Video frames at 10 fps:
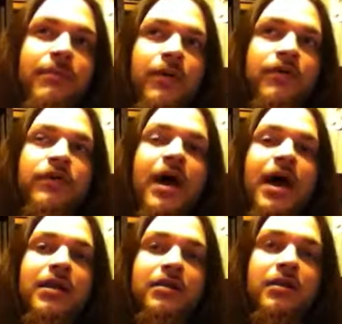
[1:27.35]
both
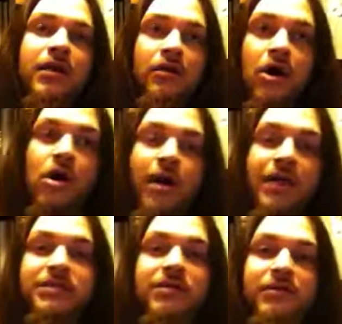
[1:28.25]
died in a car
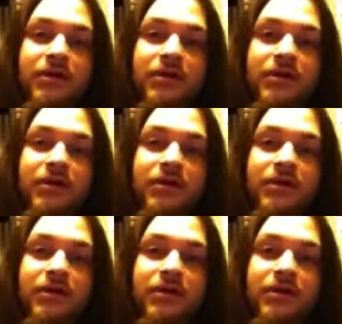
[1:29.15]
accident